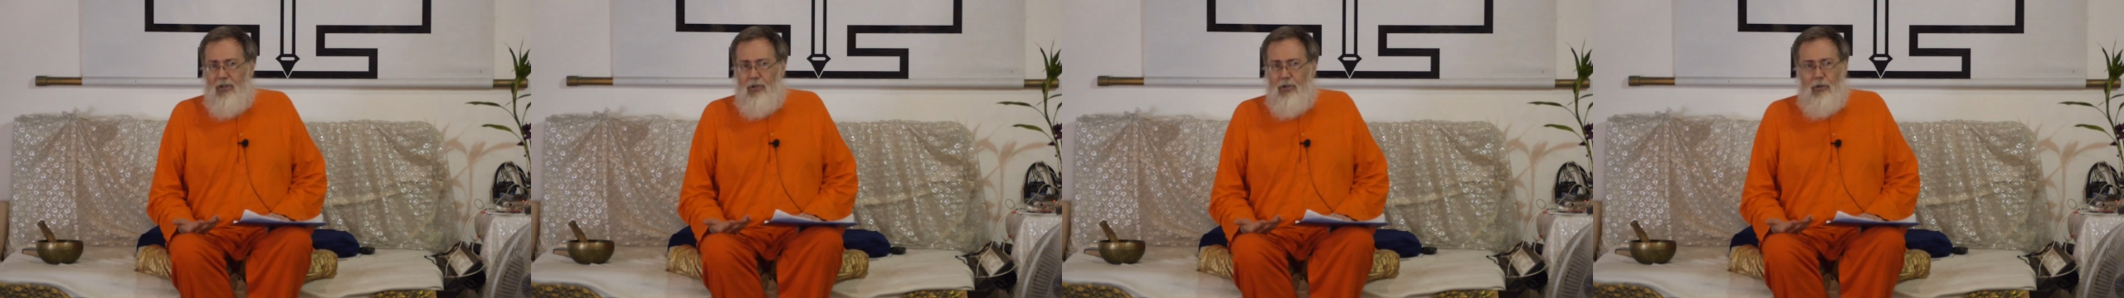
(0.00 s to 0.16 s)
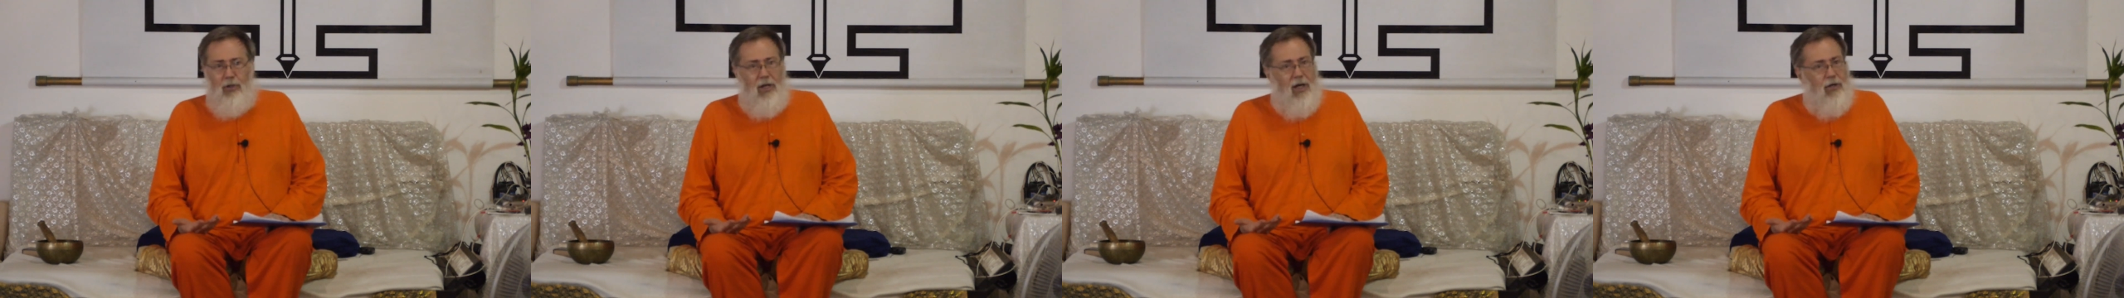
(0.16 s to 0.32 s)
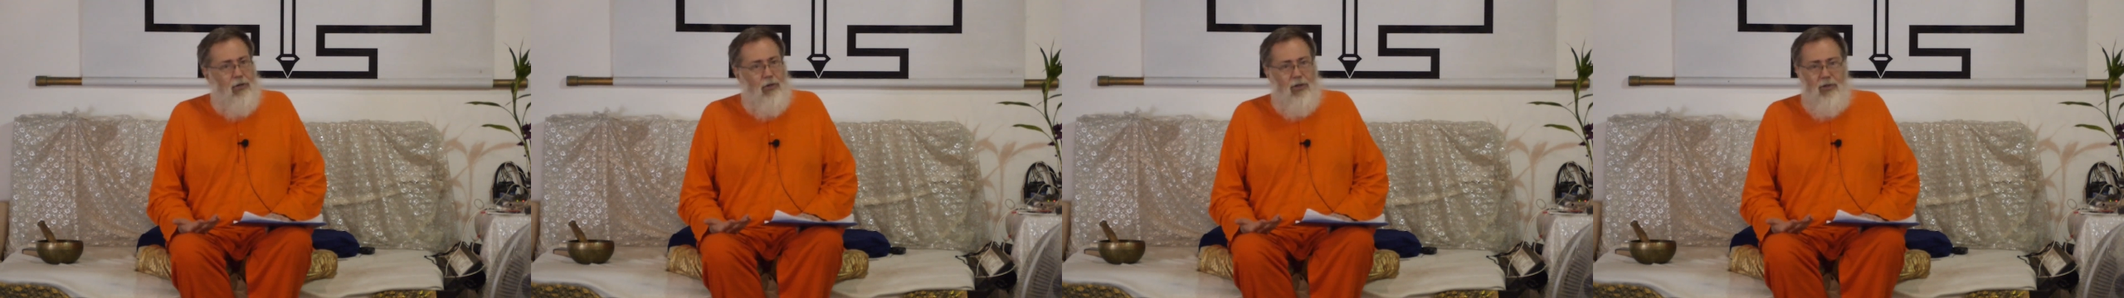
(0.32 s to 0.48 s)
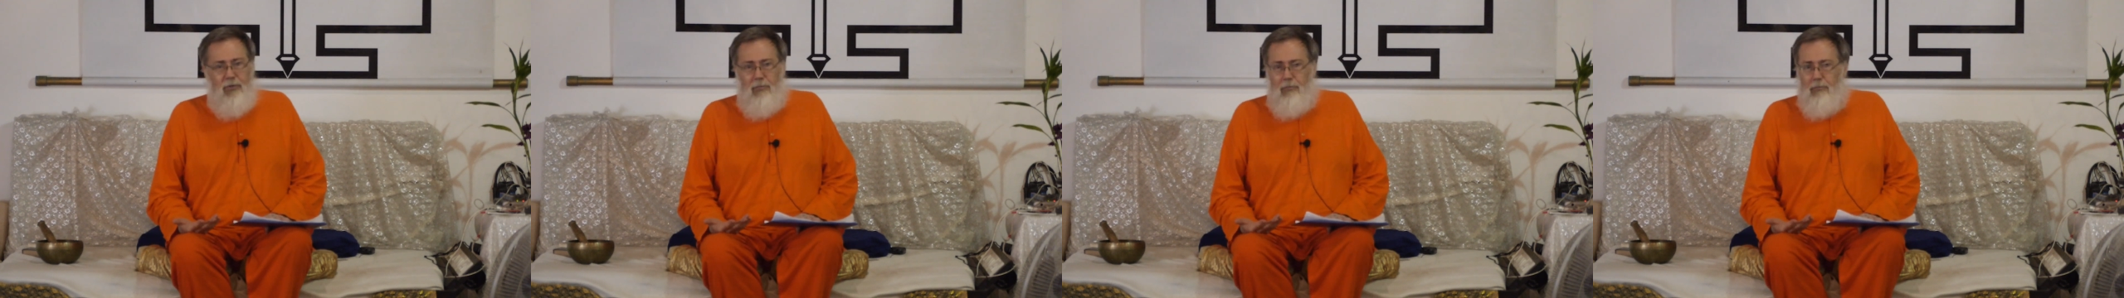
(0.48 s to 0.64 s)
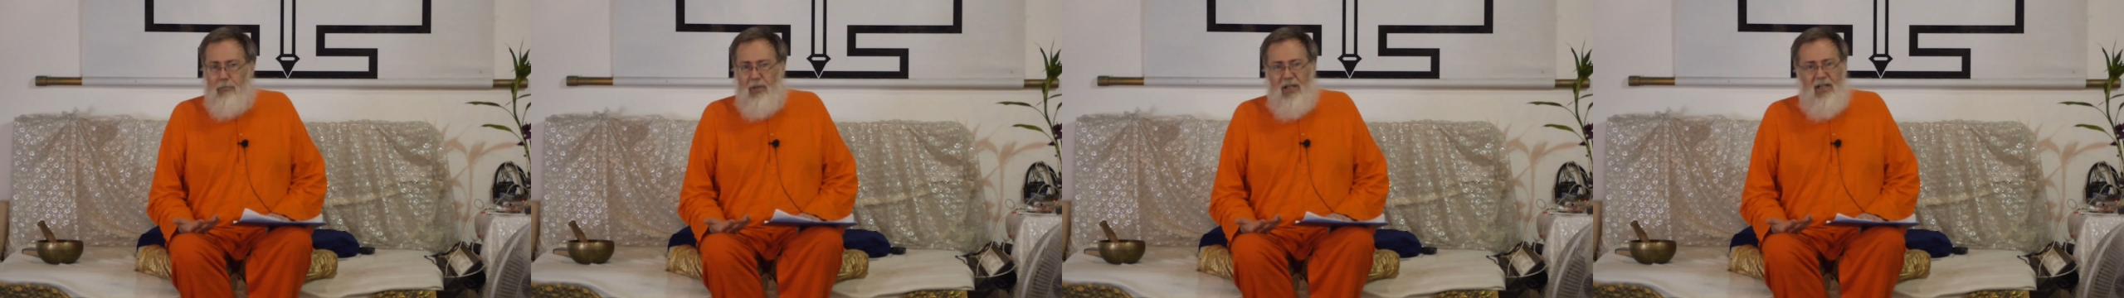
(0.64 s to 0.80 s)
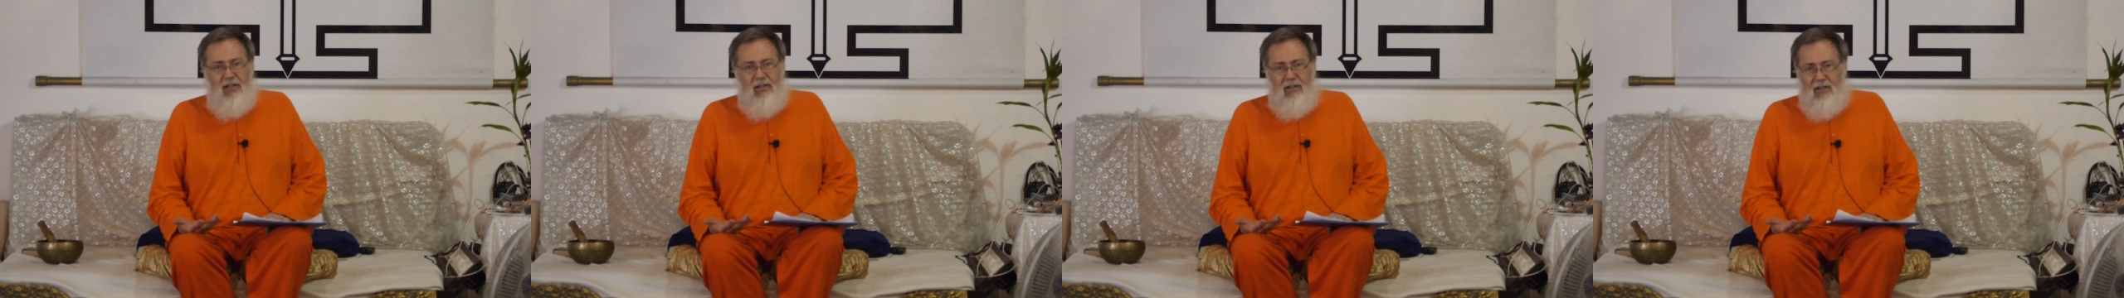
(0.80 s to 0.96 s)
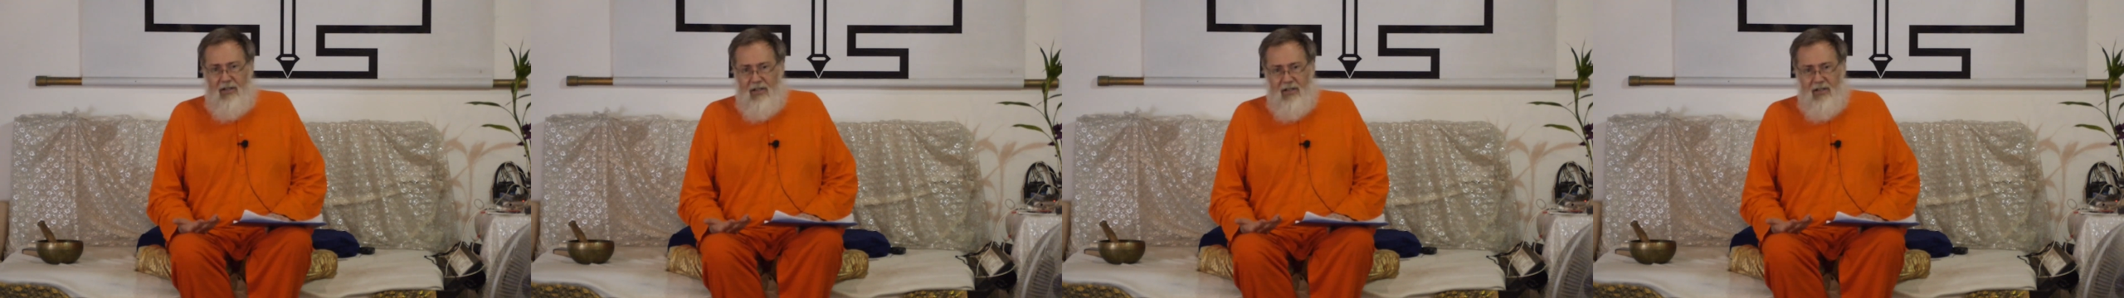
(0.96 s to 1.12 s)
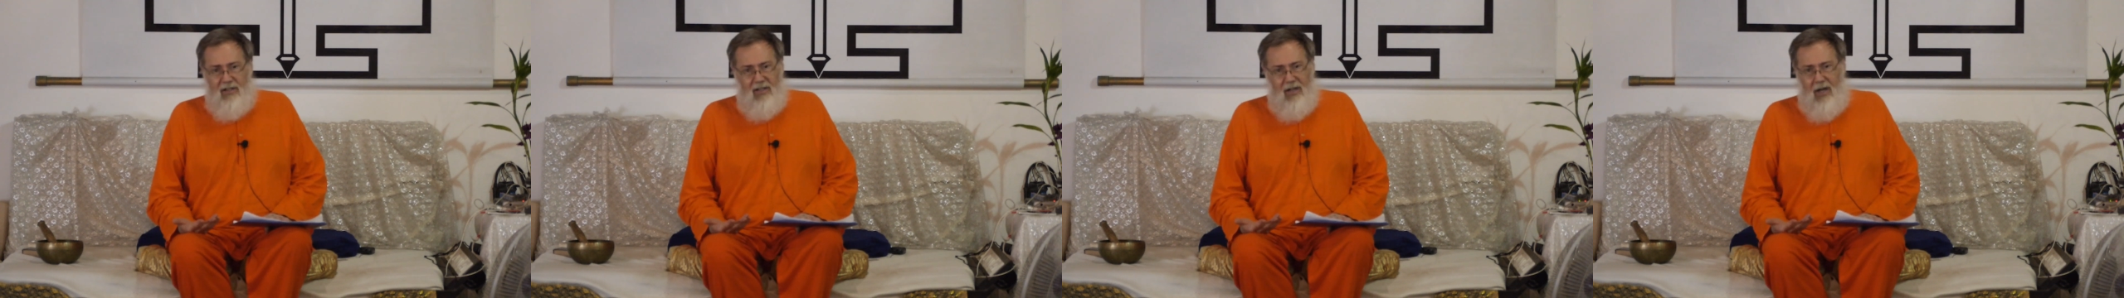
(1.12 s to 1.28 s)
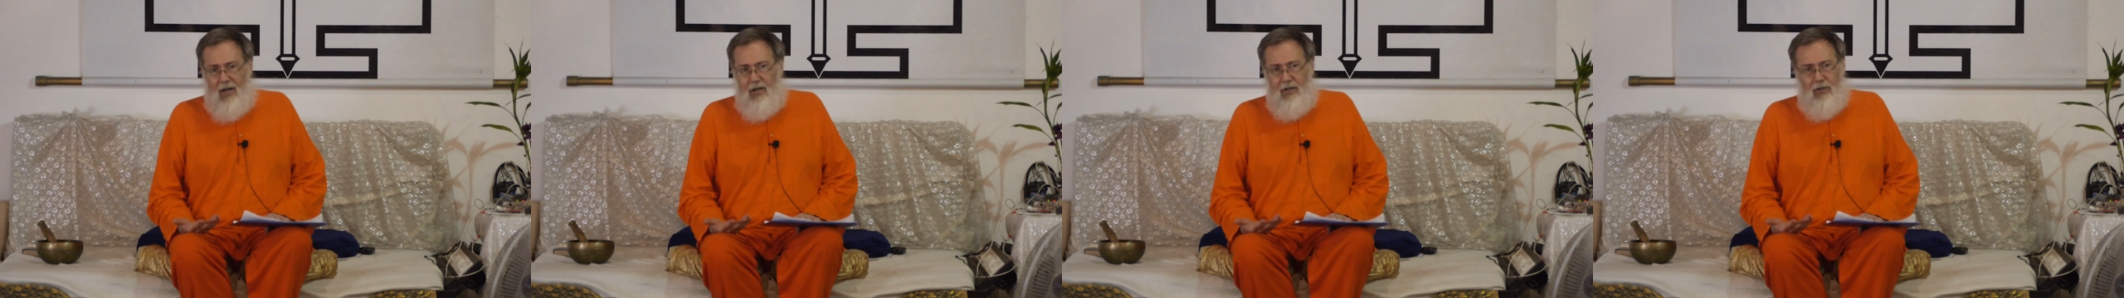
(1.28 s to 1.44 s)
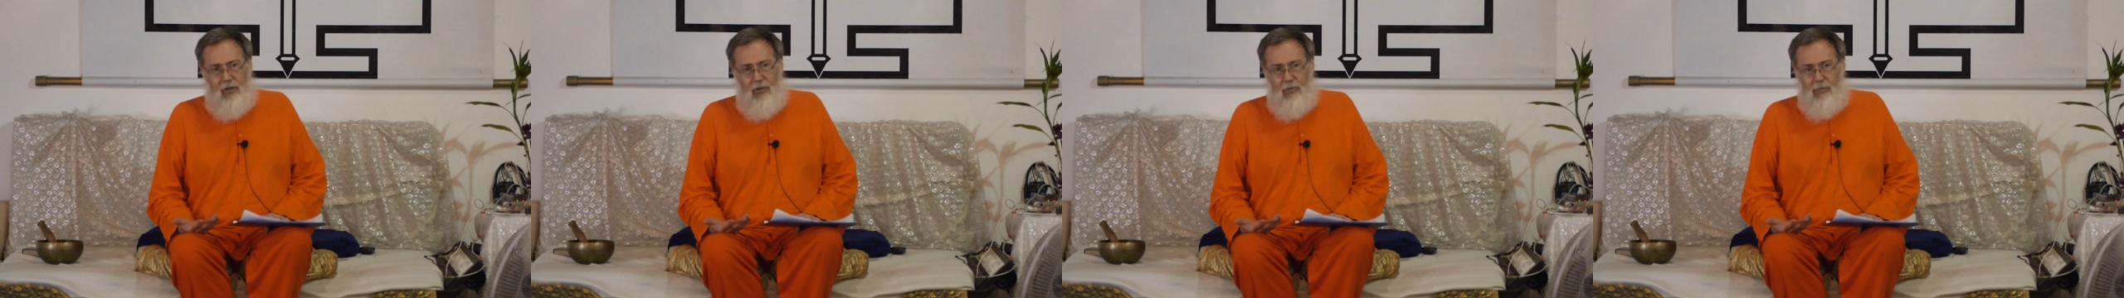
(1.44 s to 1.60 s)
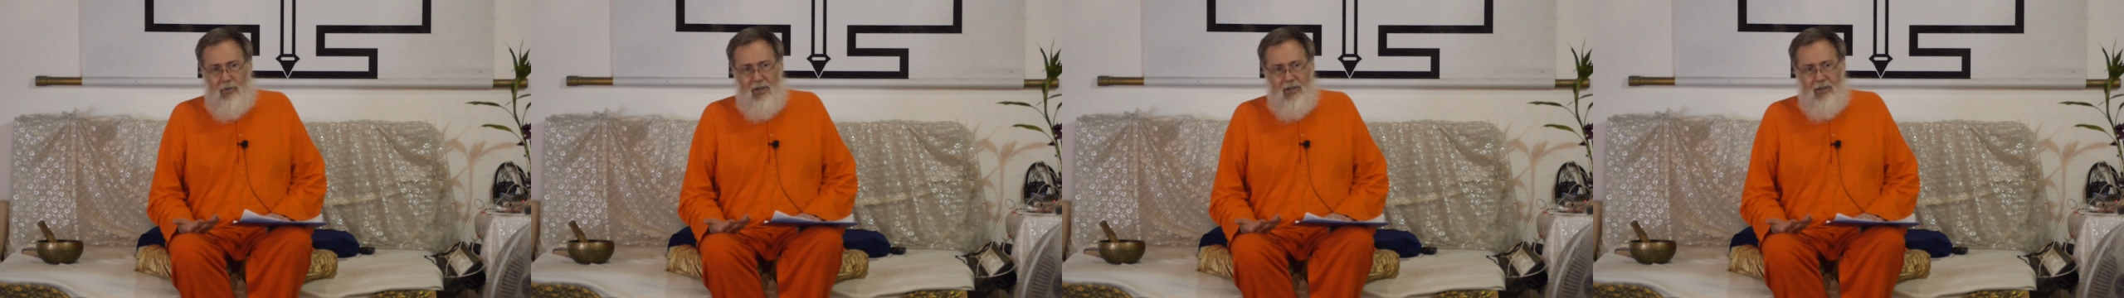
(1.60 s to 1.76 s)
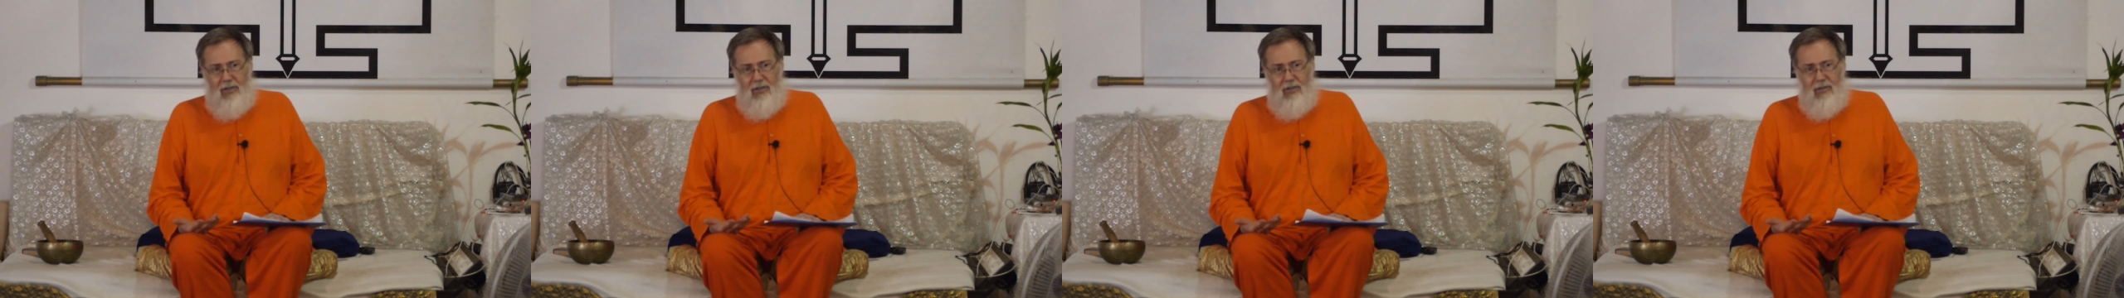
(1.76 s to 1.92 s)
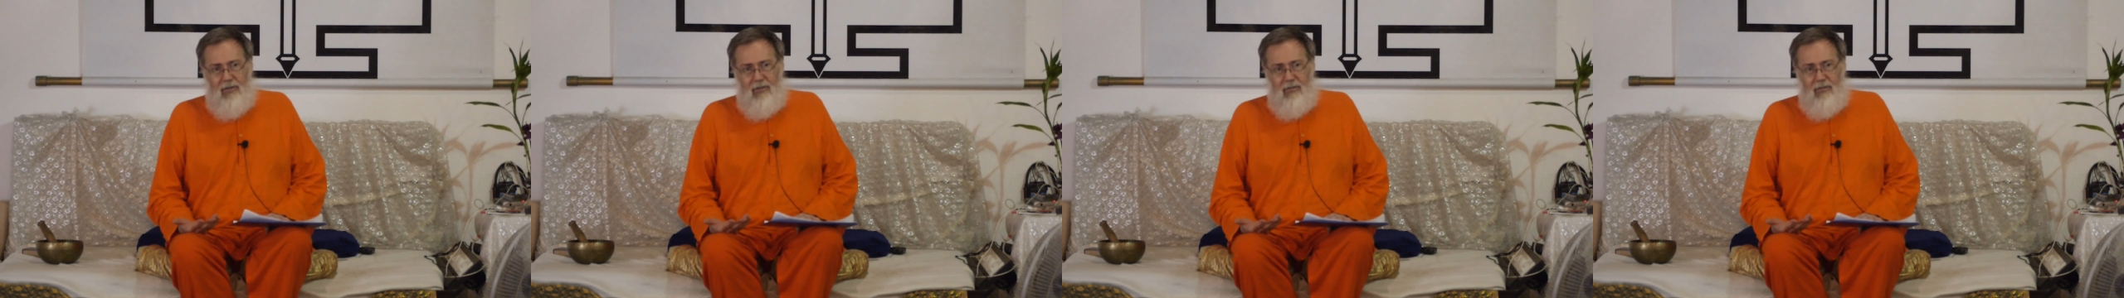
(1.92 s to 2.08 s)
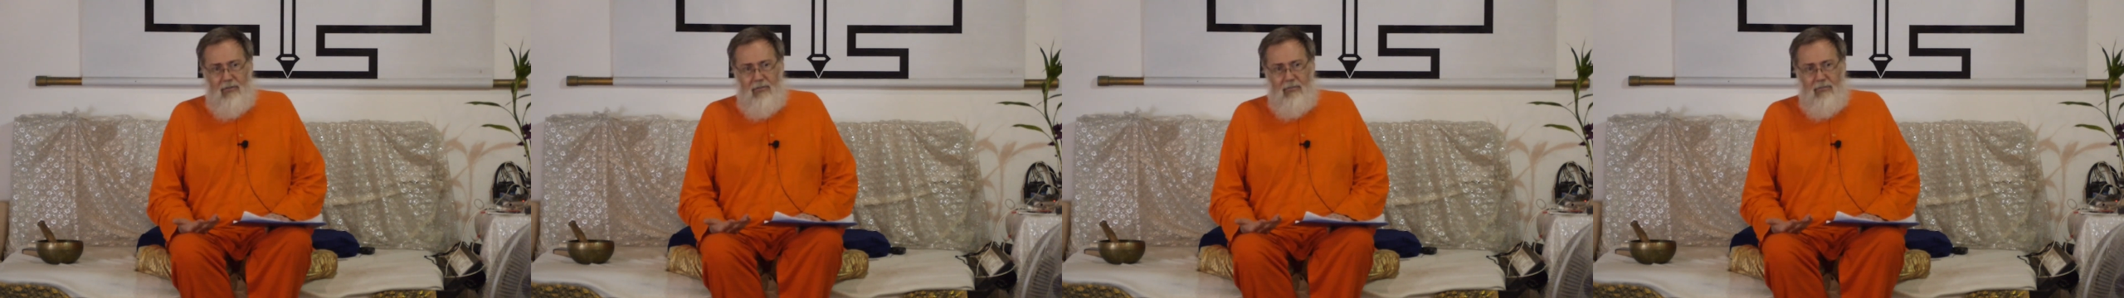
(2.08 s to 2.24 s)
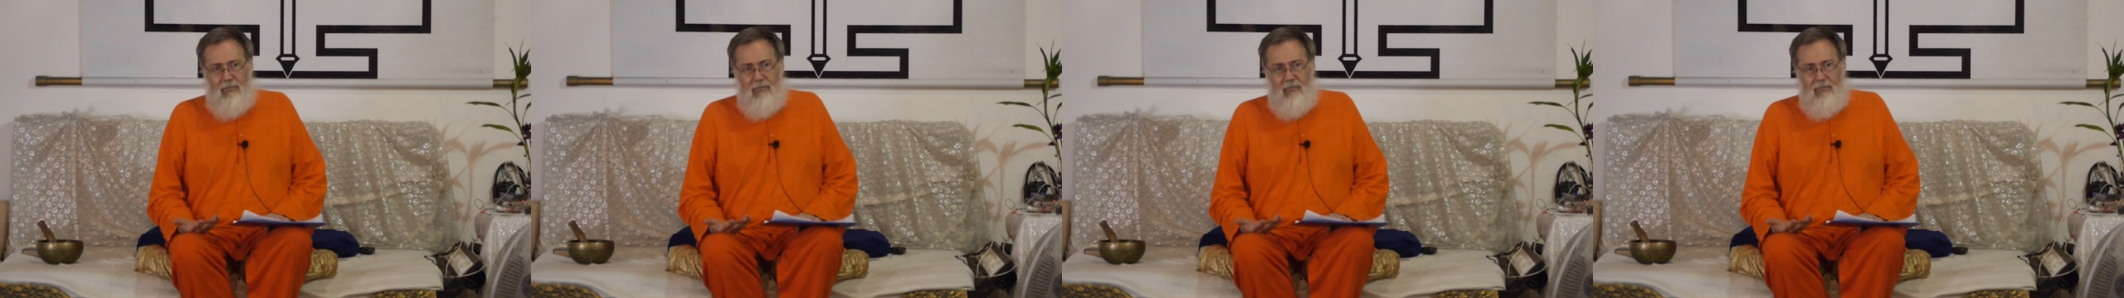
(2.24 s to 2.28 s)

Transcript: but you cannot beat his arguments.